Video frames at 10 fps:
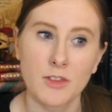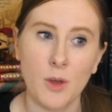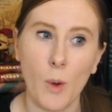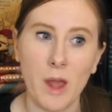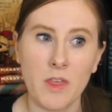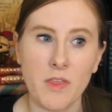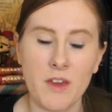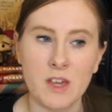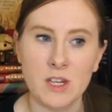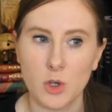the way that
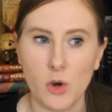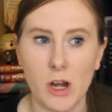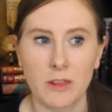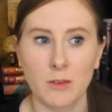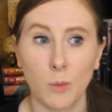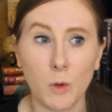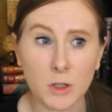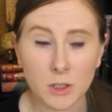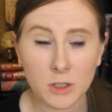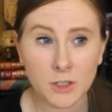they've integrated the
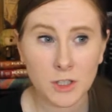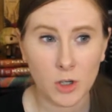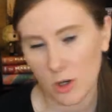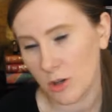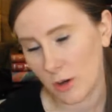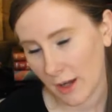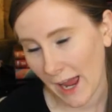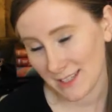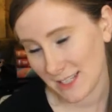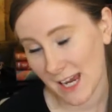world, or
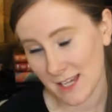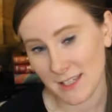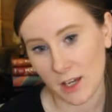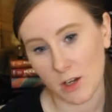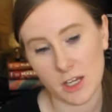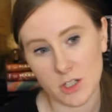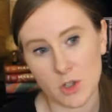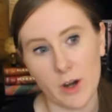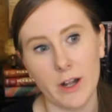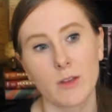Cassie has
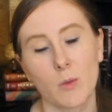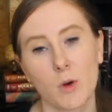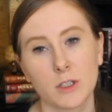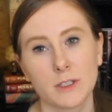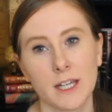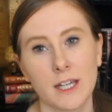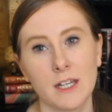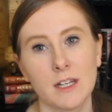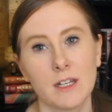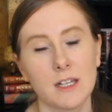integrated the world
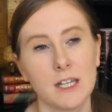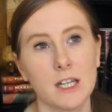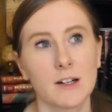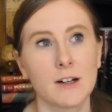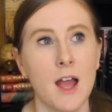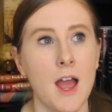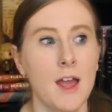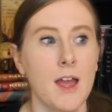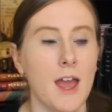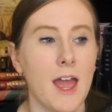in here.
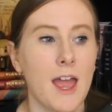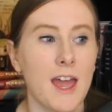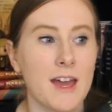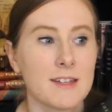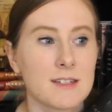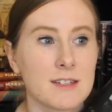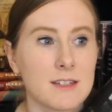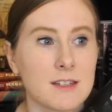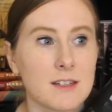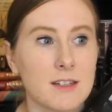And
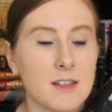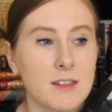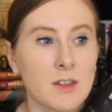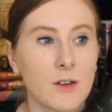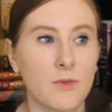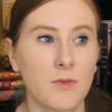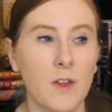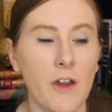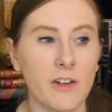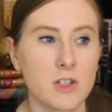the
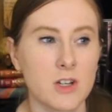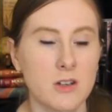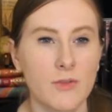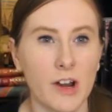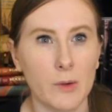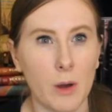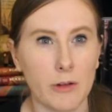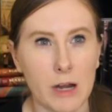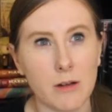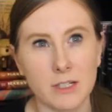characters are very
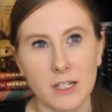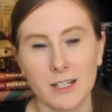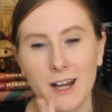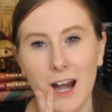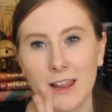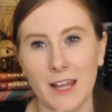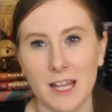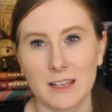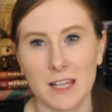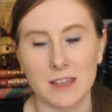well rounded, and I
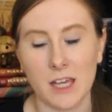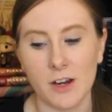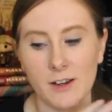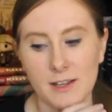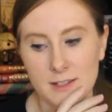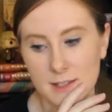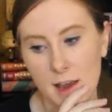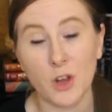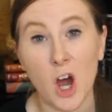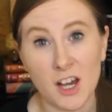like that there is
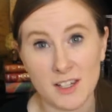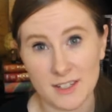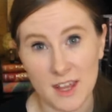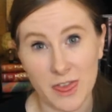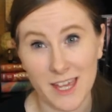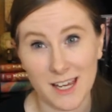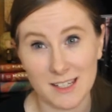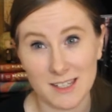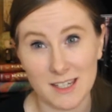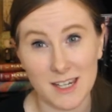flaws and
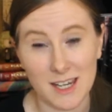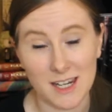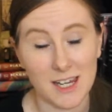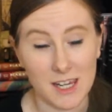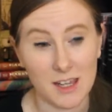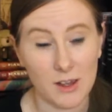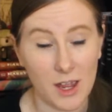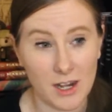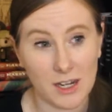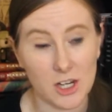things in
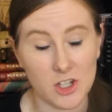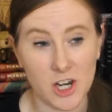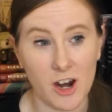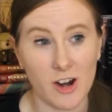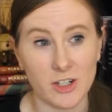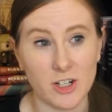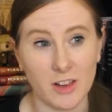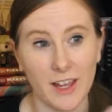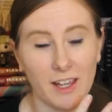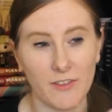each character.
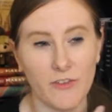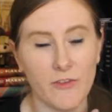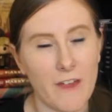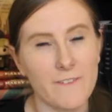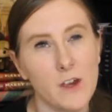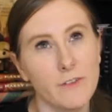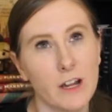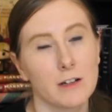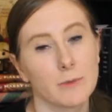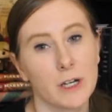Like, they feel
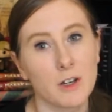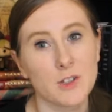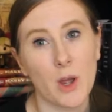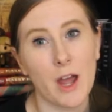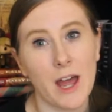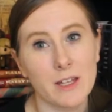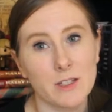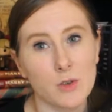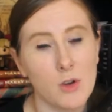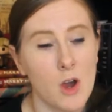very real. So I
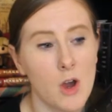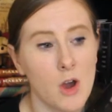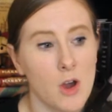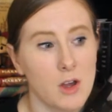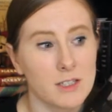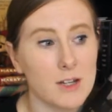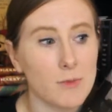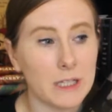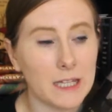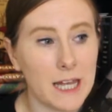did
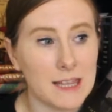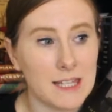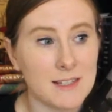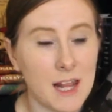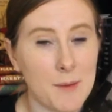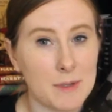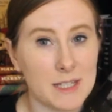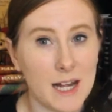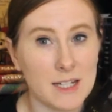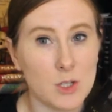really like this, and I'm
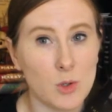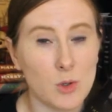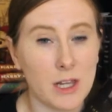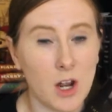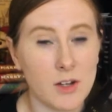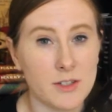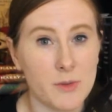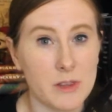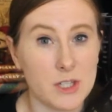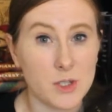excited to get on
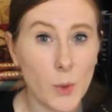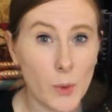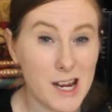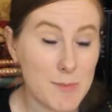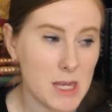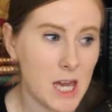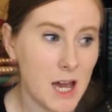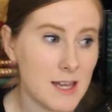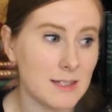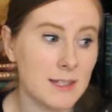to the story
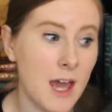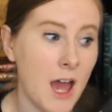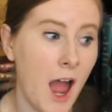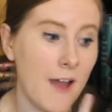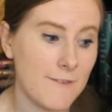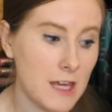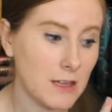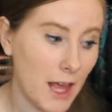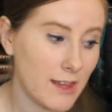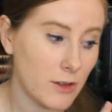because I
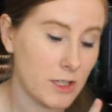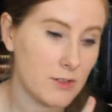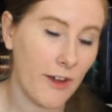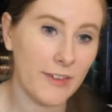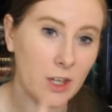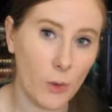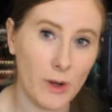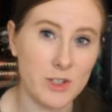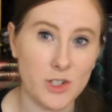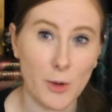feel like it's finally
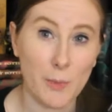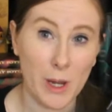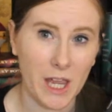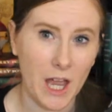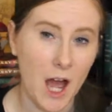going to start picking